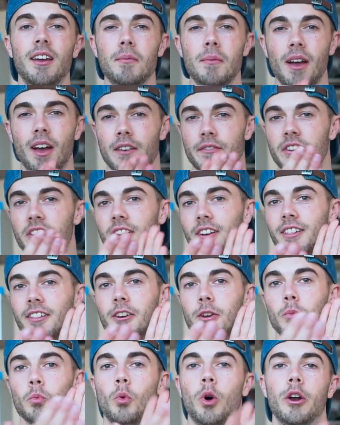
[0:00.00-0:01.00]
am having a
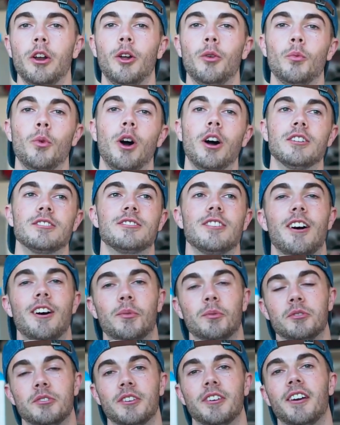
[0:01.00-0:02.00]
little one-on-one talk
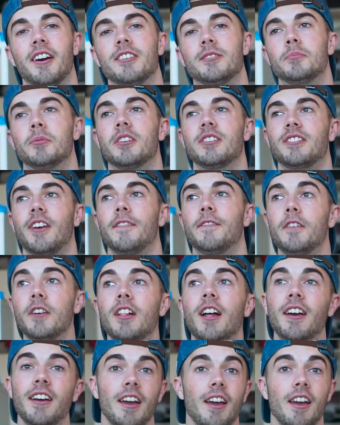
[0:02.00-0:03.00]
with you guys because I feel
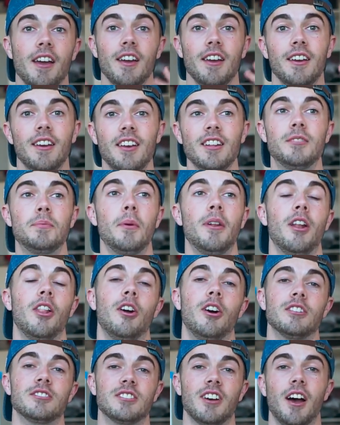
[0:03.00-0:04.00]
like it's been a
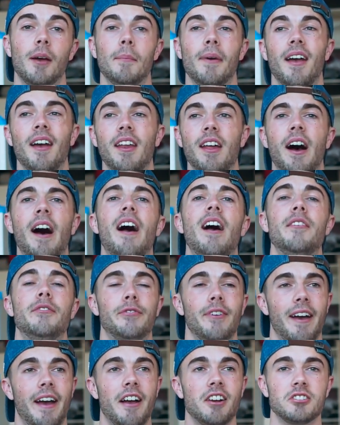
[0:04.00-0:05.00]
long time and I
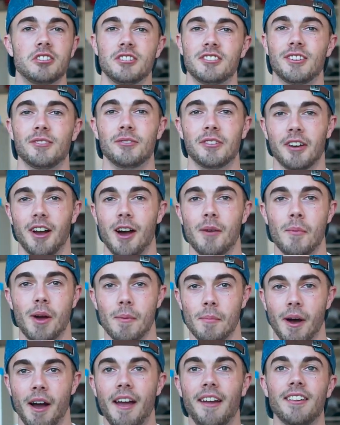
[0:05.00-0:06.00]
have actually something on my
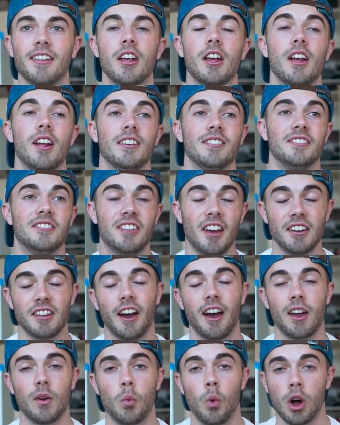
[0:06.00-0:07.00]
mind that
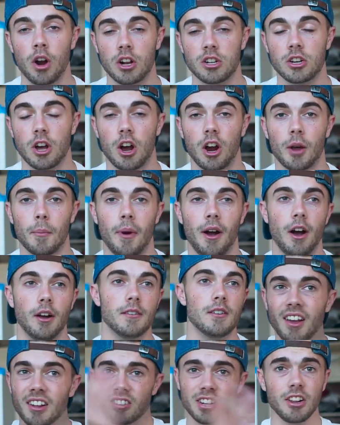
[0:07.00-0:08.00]
I want to talk
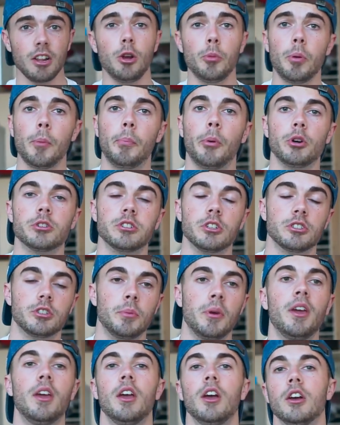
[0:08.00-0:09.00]
about. It's a little bit personal to
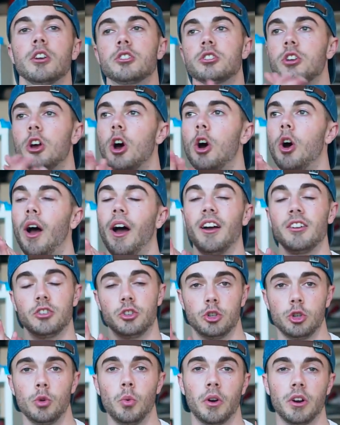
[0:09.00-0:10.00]
me, so I
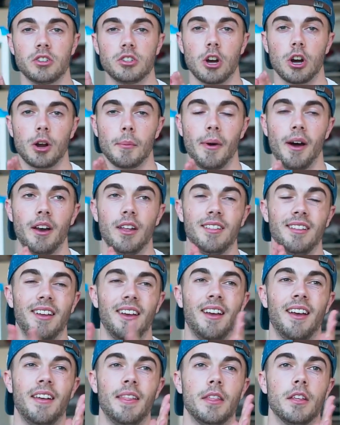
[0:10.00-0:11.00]
do want to talk about it.
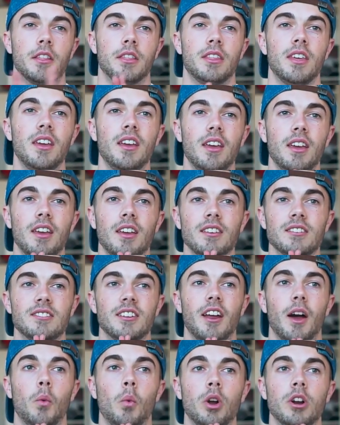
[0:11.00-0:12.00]
And the thing is that
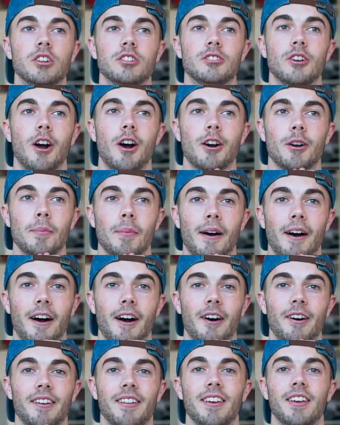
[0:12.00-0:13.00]
I want to talk
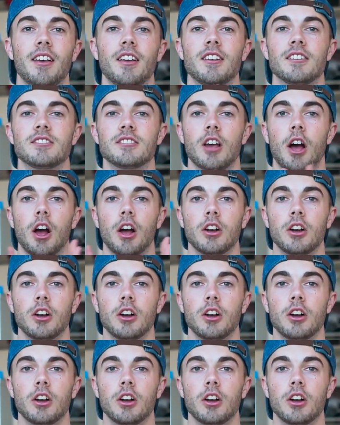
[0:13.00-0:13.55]
about is